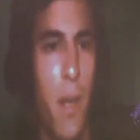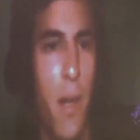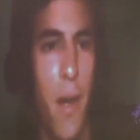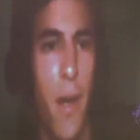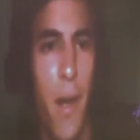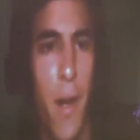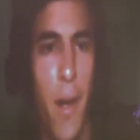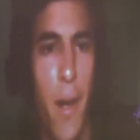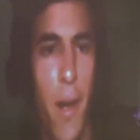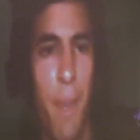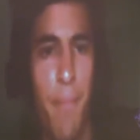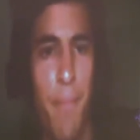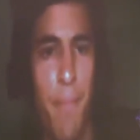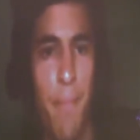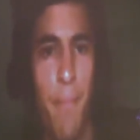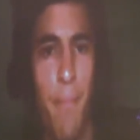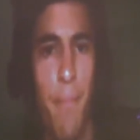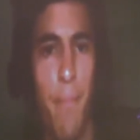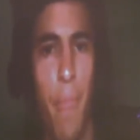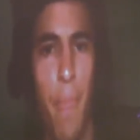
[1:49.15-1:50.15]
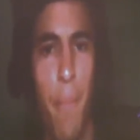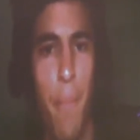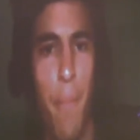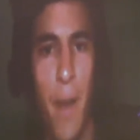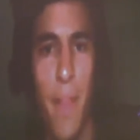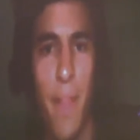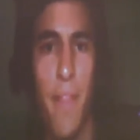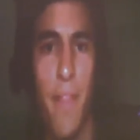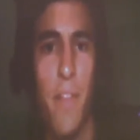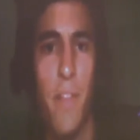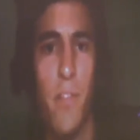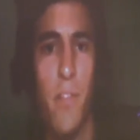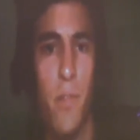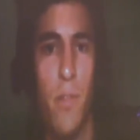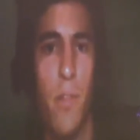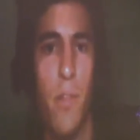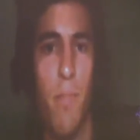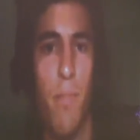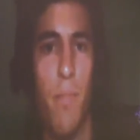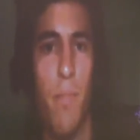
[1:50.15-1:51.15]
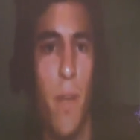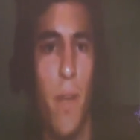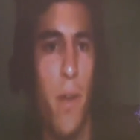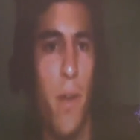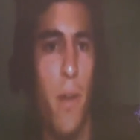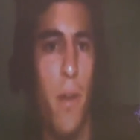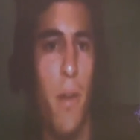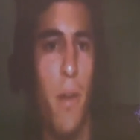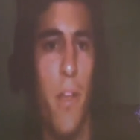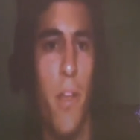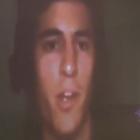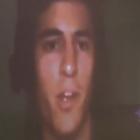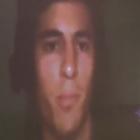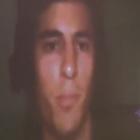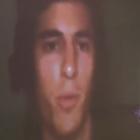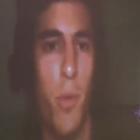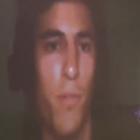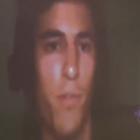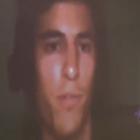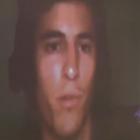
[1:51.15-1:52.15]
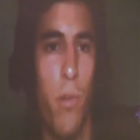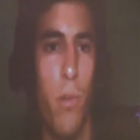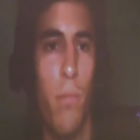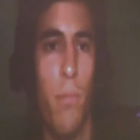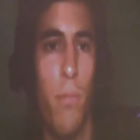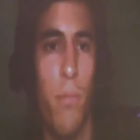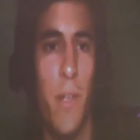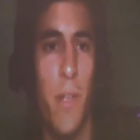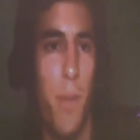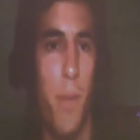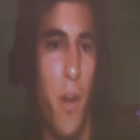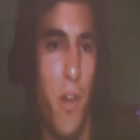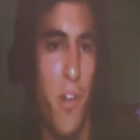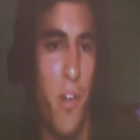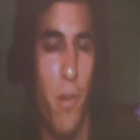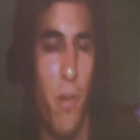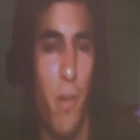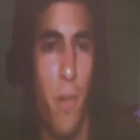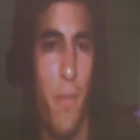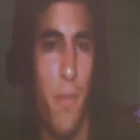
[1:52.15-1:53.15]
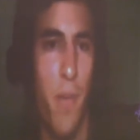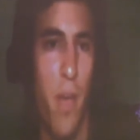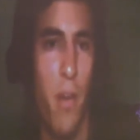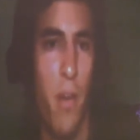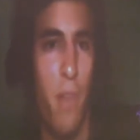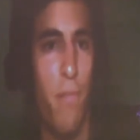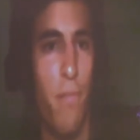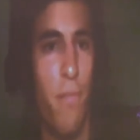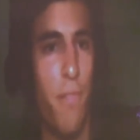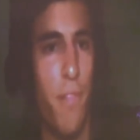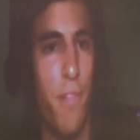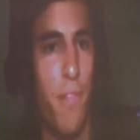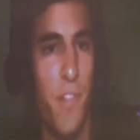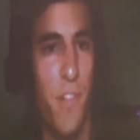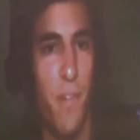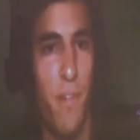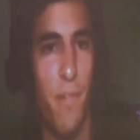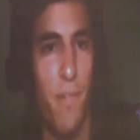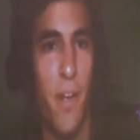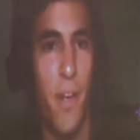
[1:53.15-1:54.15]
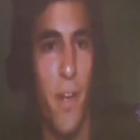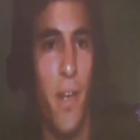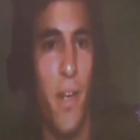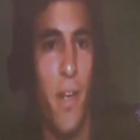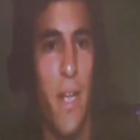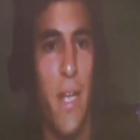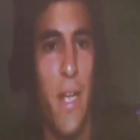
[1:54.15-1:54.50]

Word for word: Um, but I think it's true that uh, you know beautiful expression comes out of the suffering.